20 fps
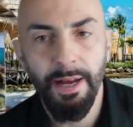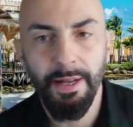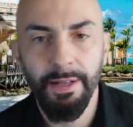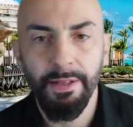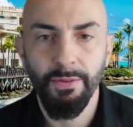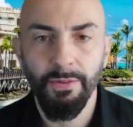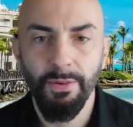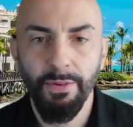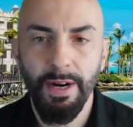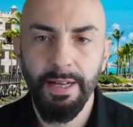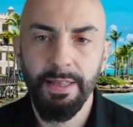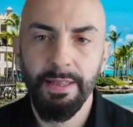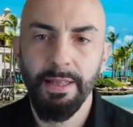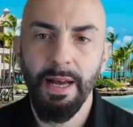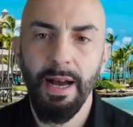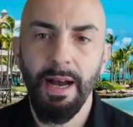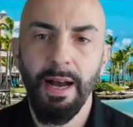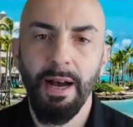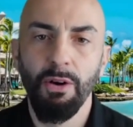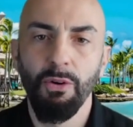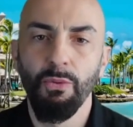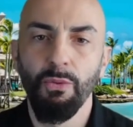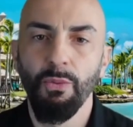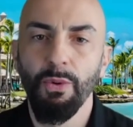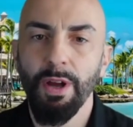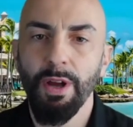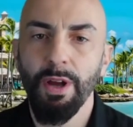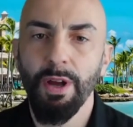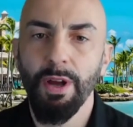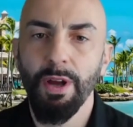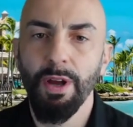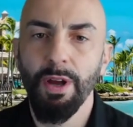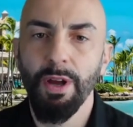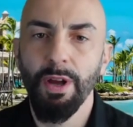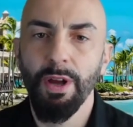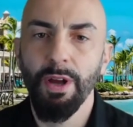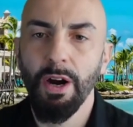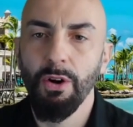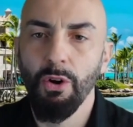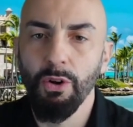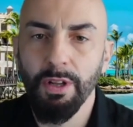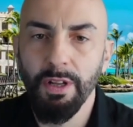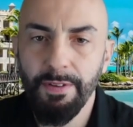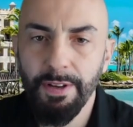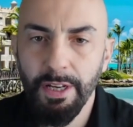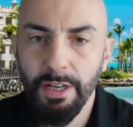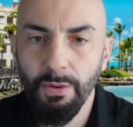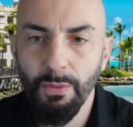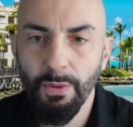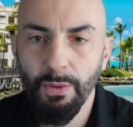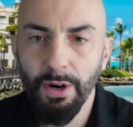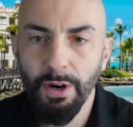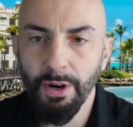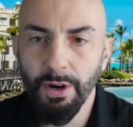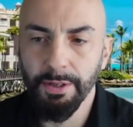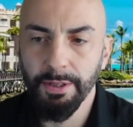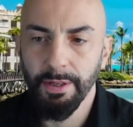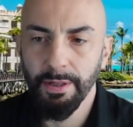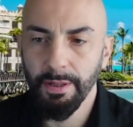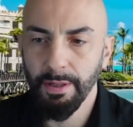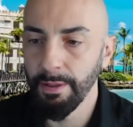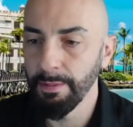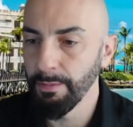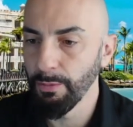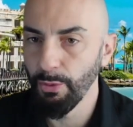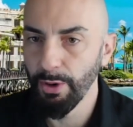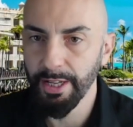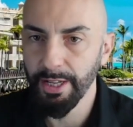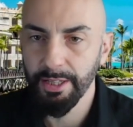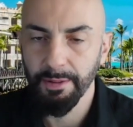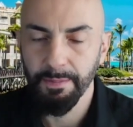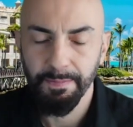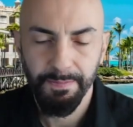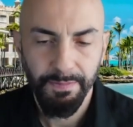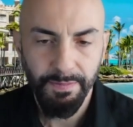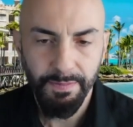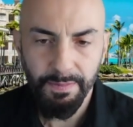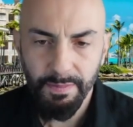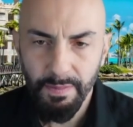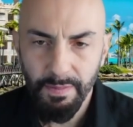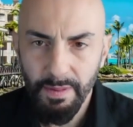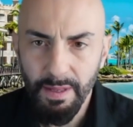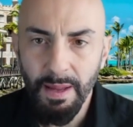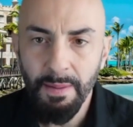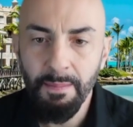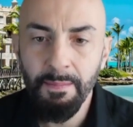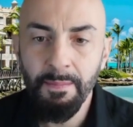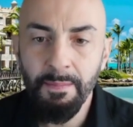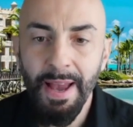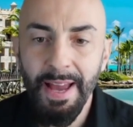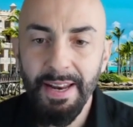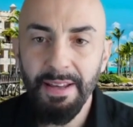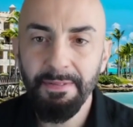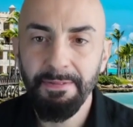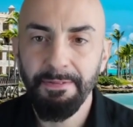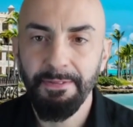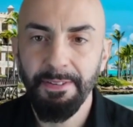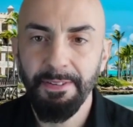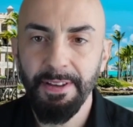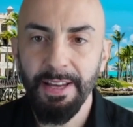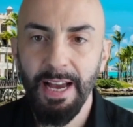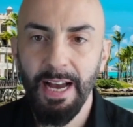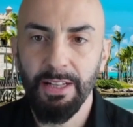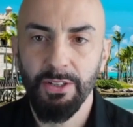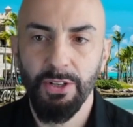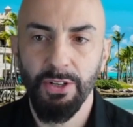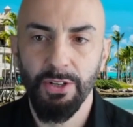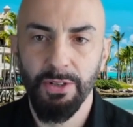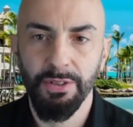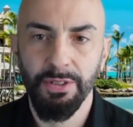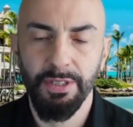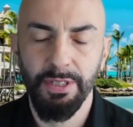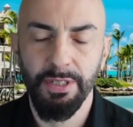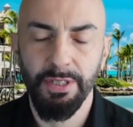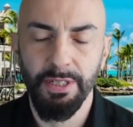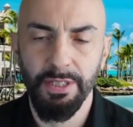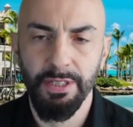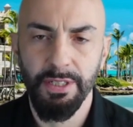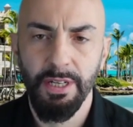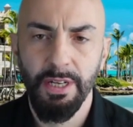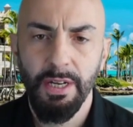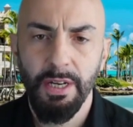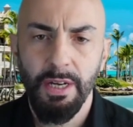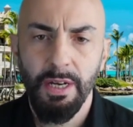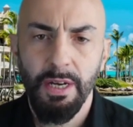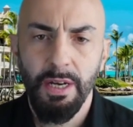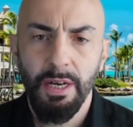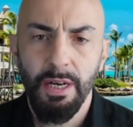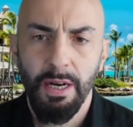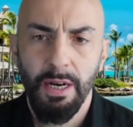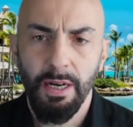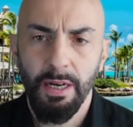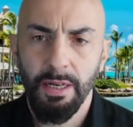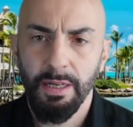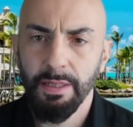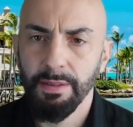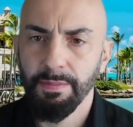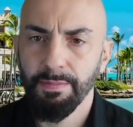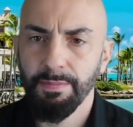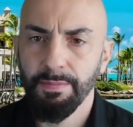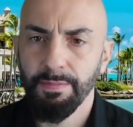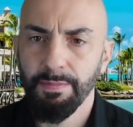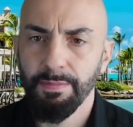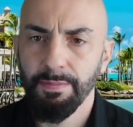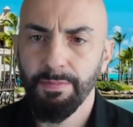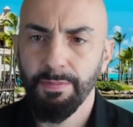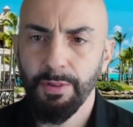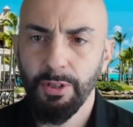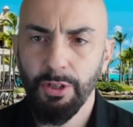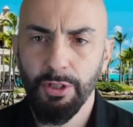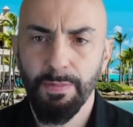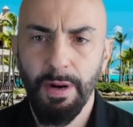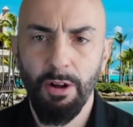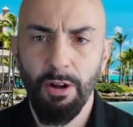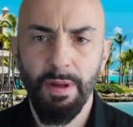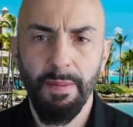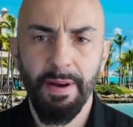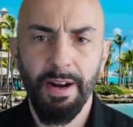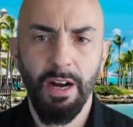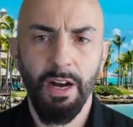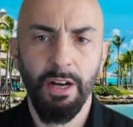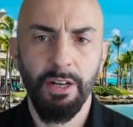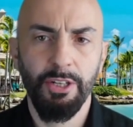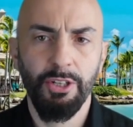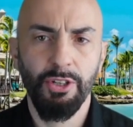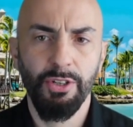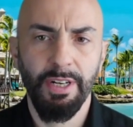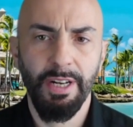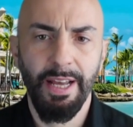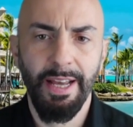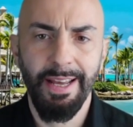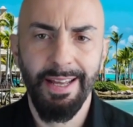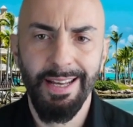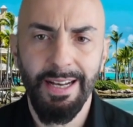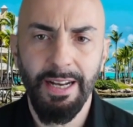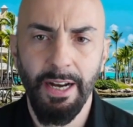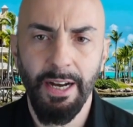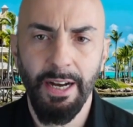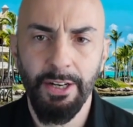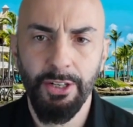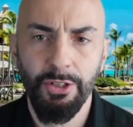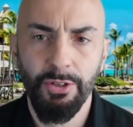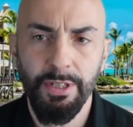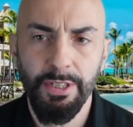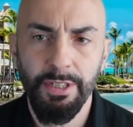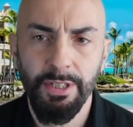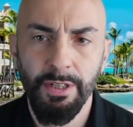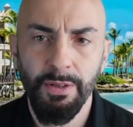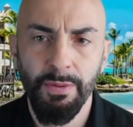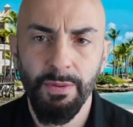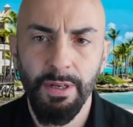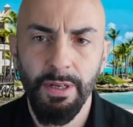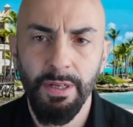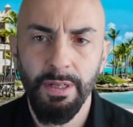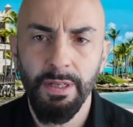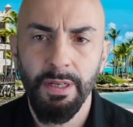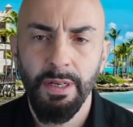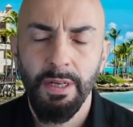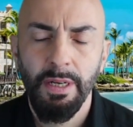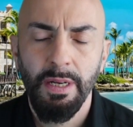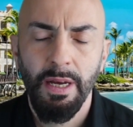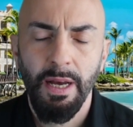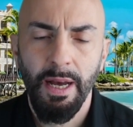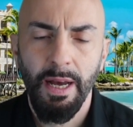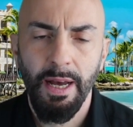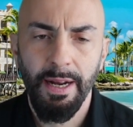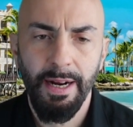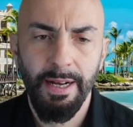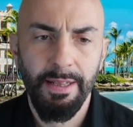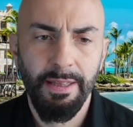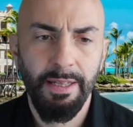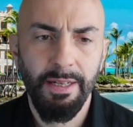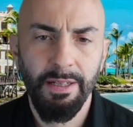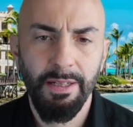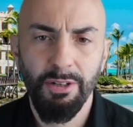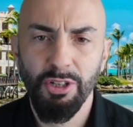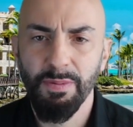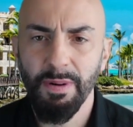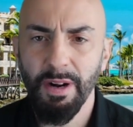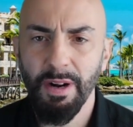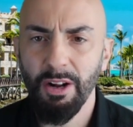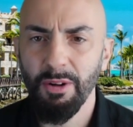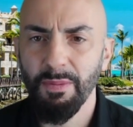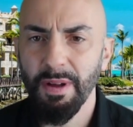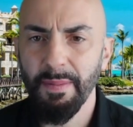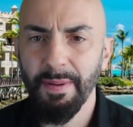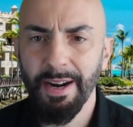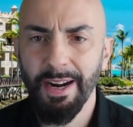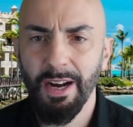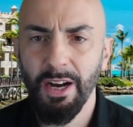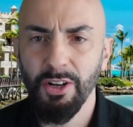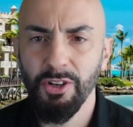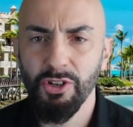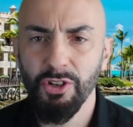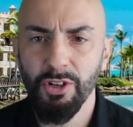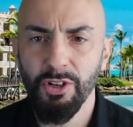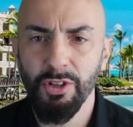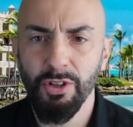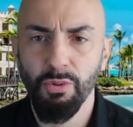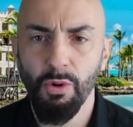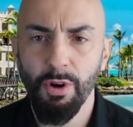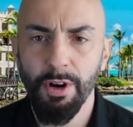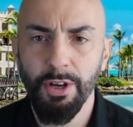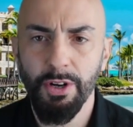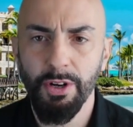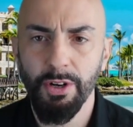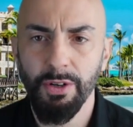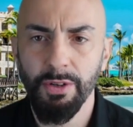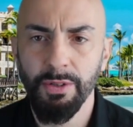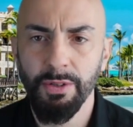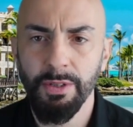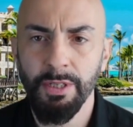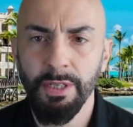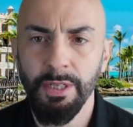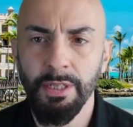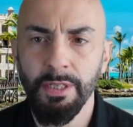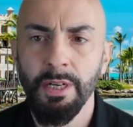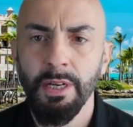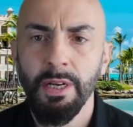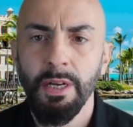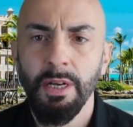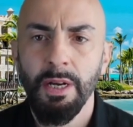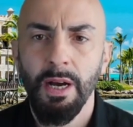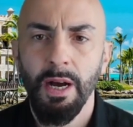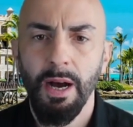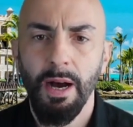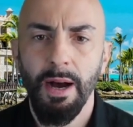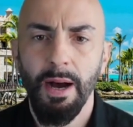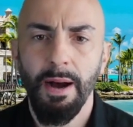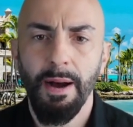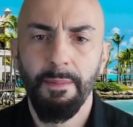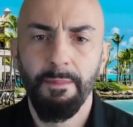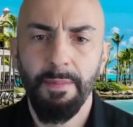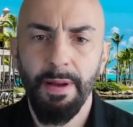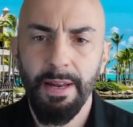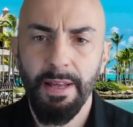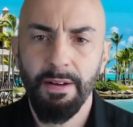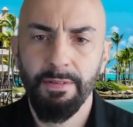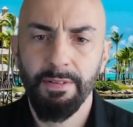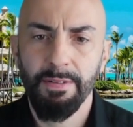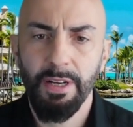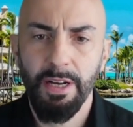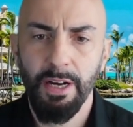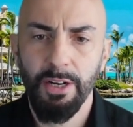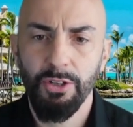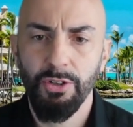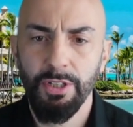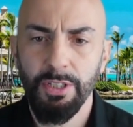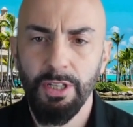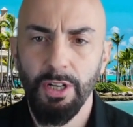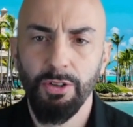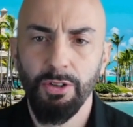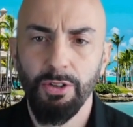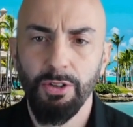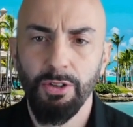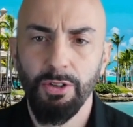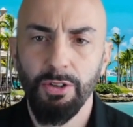And right now, we are all living in a world with many fiat currencies. There's probably about 180 countries in the world, and I think there's probably about 120 currencies. Many of the countries that